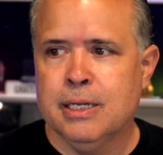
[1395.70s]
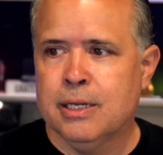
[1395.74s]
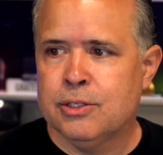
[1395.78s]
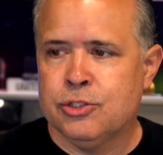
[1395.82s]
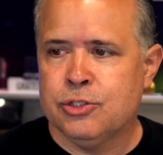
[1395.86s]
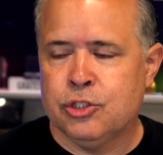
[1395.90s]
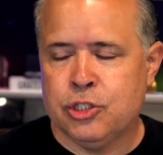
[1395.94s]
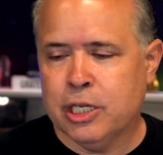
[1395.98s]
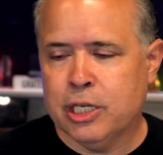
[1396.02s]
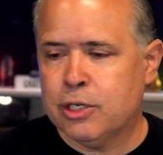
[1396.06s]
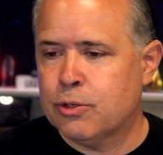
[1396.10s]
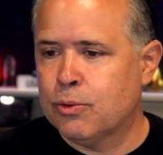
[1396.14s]

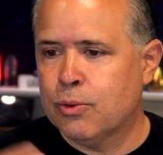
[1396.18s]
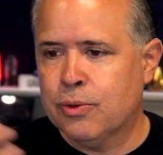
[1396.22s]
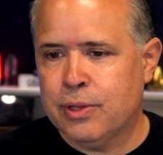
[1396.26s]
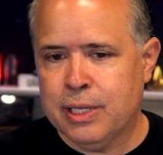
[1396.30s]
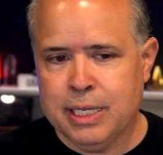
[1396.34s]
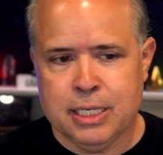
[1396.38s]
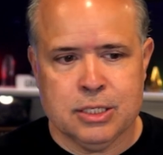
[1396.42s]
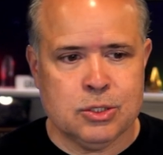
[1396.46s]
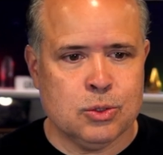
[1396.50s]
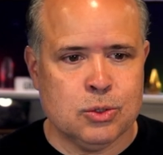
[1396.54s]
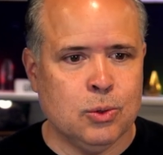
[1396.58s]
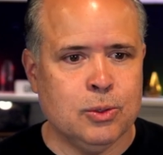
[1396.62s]
General
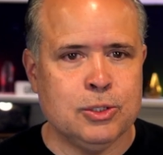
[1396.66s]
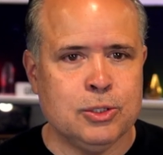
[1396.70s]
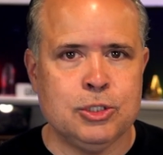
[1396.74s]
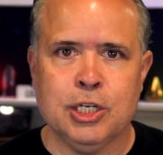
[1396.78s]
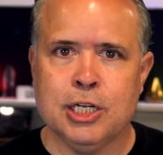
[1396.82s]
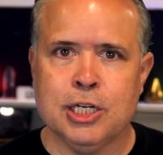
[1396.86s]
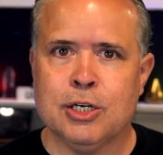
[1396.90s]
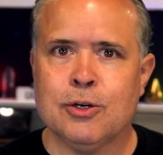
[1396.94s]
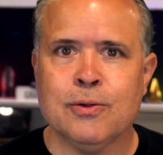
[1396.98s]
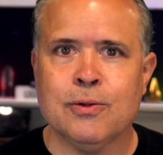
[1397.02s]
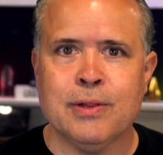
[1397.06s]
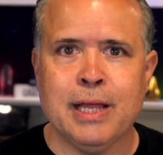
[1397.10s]
this or
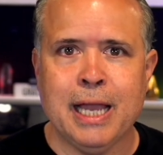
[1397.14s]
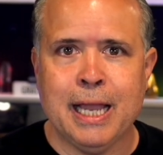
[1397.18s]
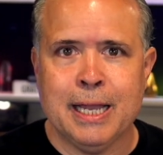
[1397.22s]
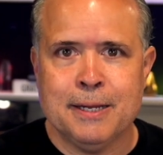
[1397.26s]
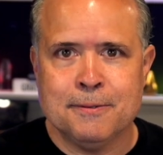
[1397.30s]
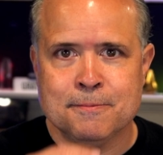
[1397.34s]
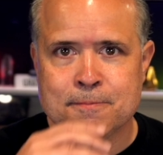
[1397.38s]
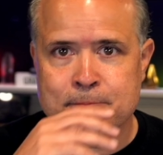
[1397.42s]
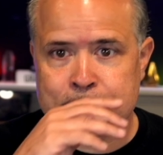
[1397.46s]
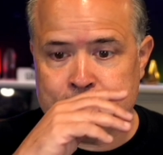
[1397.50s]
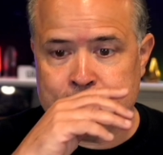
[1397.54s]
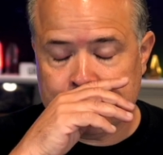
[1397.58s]
general
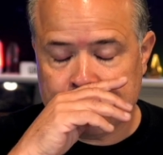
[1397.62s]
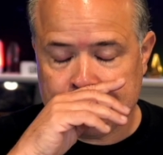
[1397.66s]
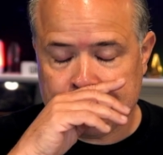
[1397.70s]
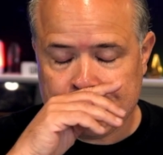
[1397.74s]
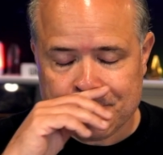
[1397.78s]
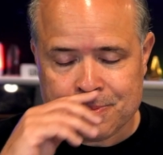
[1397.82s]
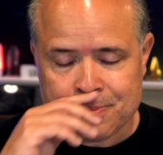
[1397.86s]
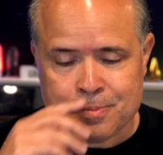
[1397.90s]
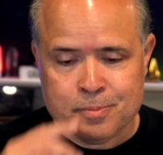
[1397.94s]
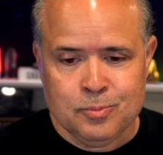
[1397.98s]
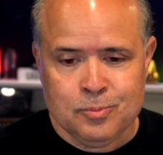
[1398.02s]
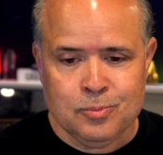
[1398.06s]
that.
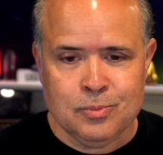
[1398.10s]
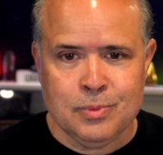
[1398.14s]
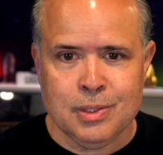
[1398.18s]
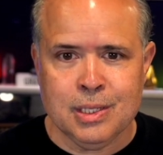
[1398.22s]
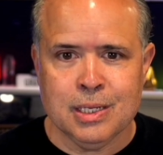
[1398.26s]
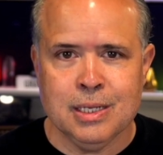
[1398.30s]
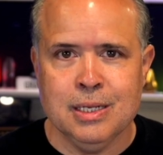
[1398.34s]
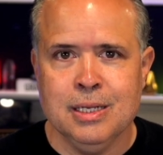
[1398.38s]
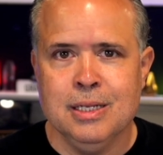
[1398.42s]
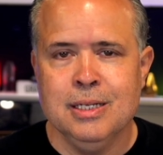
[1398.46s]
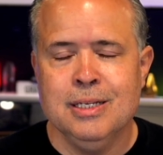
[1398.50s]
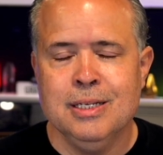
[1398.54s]

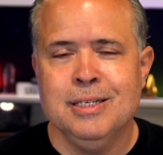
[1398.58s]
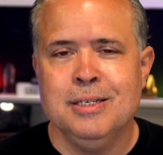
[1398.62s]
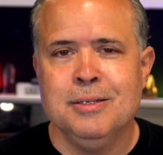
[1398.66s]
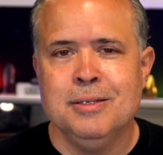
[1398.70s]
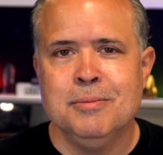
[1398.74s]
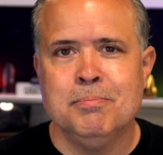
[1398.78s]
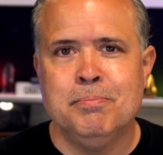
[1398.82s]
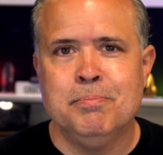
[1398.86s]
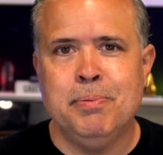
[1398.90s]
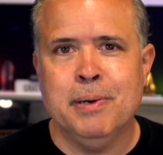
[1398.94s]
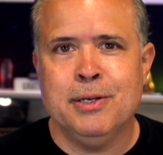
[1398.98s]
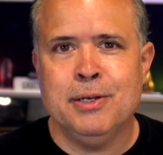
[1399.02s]

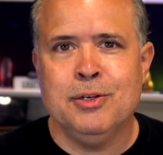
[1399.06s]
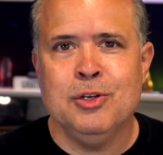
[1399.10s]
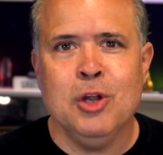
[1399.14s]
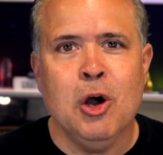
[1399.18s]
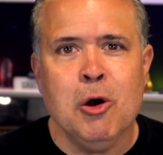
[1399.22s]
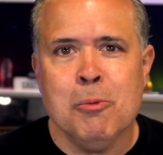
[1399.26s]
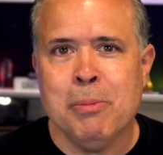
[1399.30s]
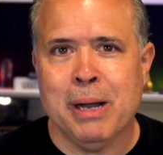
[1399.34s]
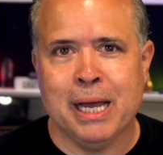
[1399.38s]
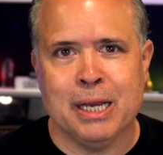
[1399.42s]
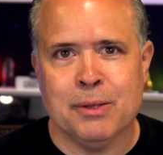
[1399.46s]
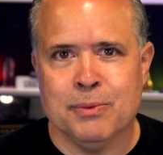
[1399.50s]
But
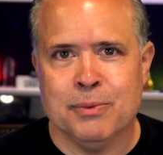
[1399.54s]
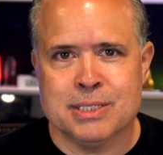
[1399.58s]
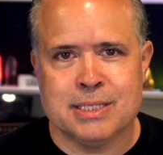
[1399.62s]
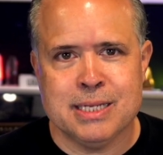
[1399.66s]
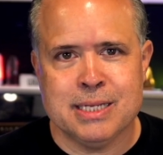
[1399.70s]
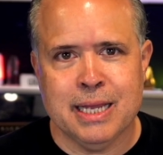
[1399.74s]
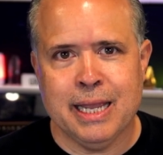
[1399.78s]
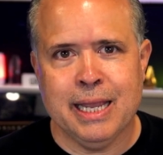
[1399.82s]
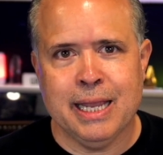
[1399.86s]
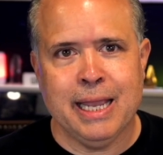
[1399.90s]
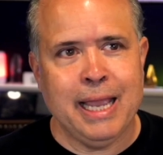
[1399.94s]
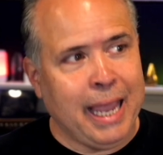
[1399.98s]
nobody would
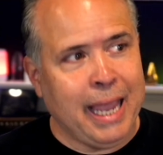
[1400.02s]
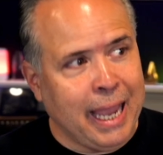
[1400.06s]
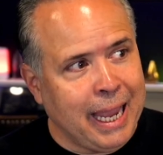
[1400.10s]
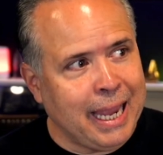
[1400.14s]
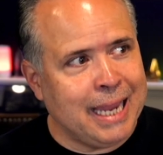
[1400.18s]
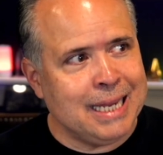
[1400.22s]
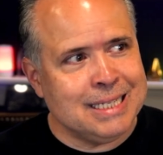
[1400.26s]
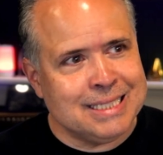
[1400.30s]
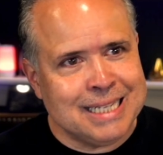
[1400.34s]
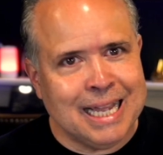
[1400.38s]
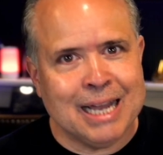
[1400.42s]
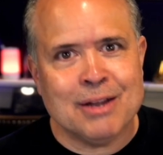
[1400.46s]
say,
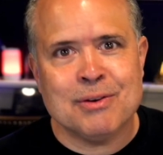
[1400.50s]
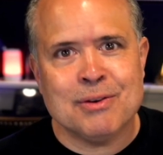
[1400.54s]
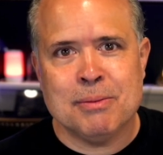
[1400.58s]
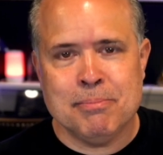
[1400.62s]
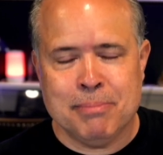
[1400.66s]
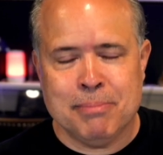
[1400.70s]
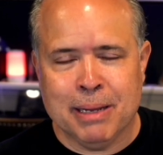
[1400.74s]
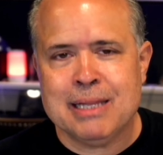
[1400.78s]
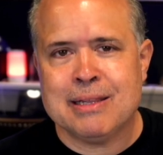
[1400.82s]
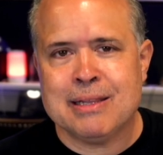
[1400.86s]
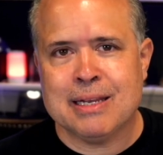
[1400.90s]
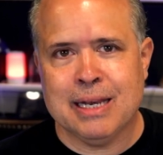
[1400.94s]
hey, down in
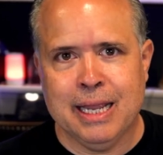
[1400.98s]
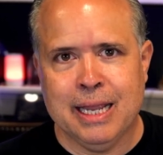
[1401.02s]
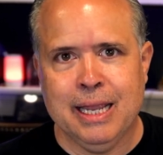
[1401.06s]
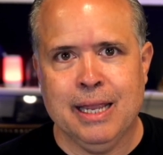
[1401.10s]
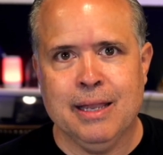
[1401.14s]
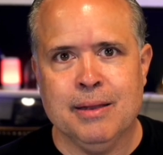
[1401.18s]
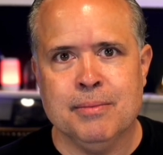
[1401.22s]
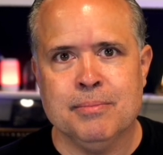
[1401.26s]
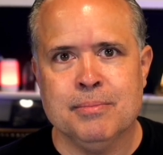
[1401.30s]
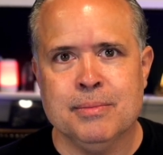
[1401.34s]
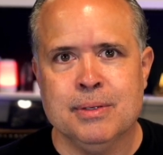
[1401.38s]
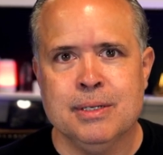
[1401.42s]

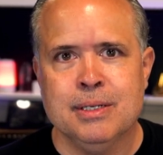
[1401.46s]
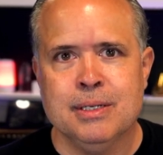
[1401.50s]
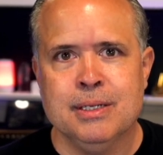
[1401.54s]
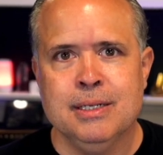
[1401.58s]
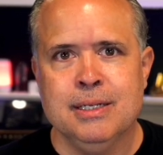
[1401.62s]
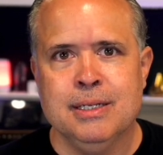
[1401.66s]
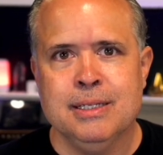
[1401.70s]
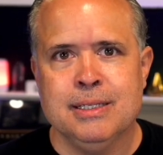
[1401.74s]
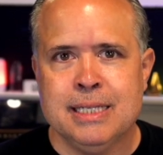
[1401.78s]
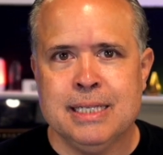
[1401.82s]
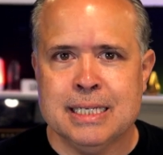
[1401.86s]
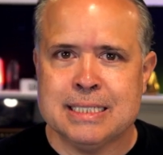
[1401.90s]
Bethlehem,
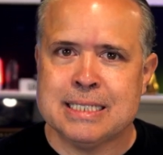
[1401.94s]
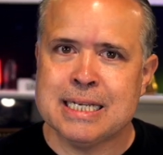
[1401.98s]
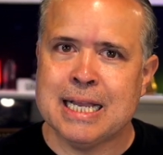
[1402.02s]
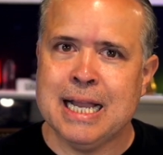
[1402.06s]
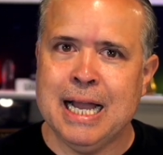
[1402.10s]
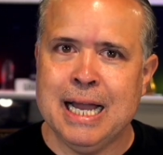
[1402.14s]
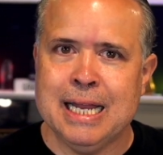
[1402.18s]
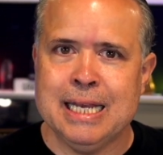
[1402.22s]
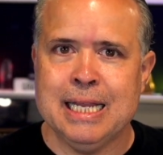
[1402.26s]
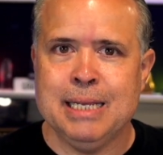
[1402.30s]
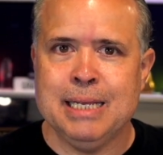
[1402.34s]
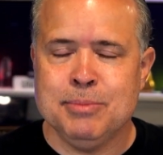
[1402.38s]
there's a
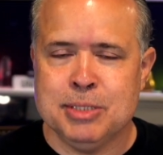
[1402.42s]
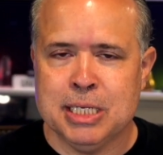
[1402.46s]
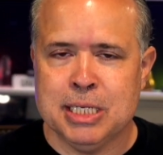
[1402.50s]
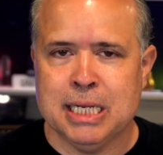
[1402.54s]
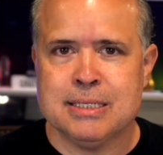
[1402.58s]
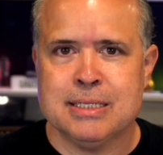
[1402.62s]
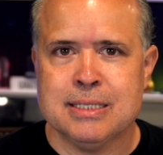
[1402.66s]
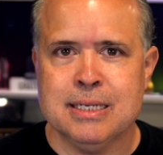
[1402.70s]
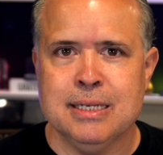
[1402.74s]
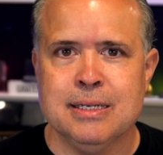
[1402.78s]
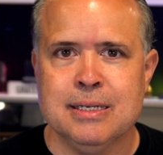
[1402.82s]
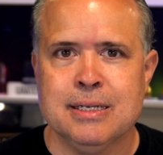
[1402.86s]
guy named
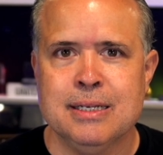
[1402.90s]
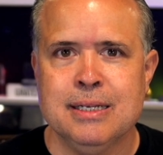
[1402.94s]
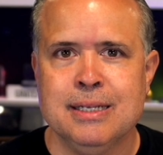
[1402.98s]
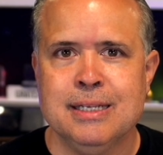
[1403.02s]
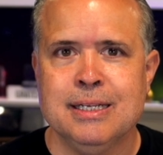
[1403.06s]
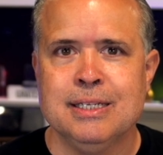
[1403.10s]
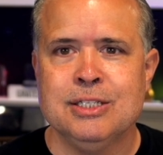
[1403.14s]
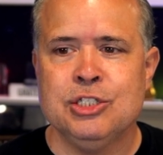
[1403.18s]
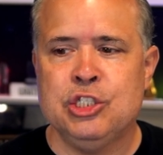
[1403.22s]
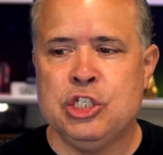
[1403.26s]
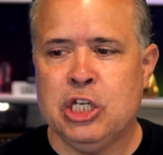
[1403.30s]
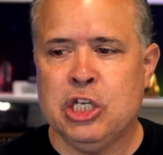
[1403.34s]
Jesse.
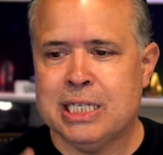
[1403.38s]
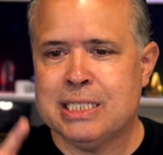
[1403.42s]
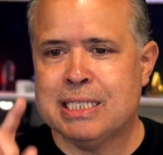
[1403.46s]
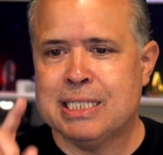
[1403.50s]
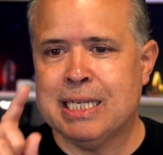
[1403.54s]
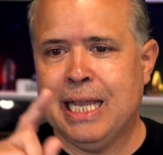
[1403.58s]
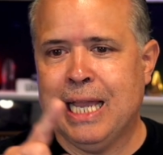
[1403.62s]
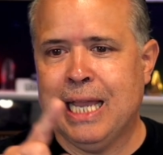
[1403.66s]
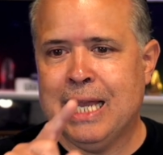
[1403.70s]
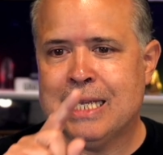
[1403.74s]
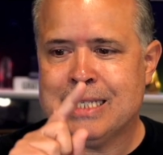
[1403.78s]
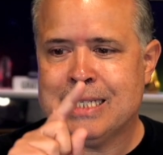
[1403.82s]

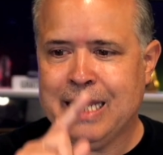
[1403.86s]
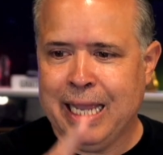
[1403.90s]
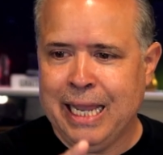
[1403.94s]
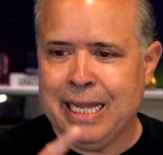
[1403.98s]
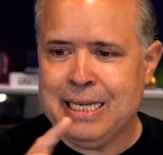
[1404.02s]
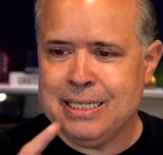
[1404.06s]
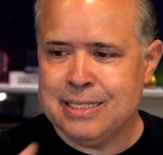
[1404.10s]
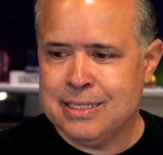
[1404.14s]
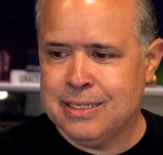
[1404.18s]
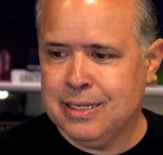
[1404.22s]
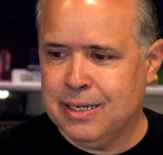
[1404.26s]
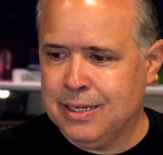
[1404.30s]
Jesse has
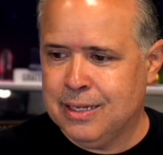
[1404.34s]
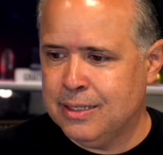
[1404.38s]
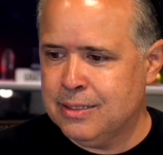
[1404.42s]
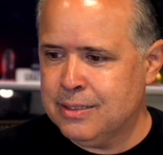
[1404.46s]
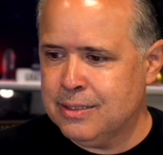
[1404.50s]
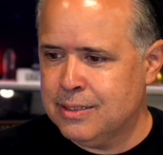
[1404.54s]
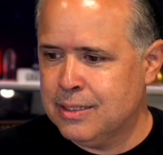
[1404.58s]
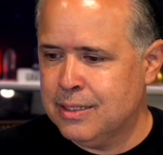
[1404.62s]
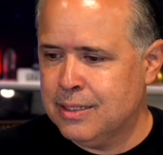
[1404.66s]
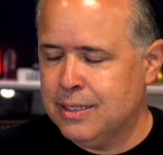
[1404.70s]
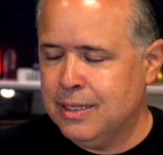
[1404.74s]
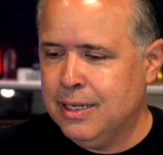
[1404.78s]
8
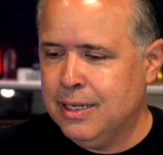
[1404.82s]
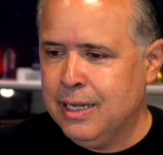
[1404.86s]
sons.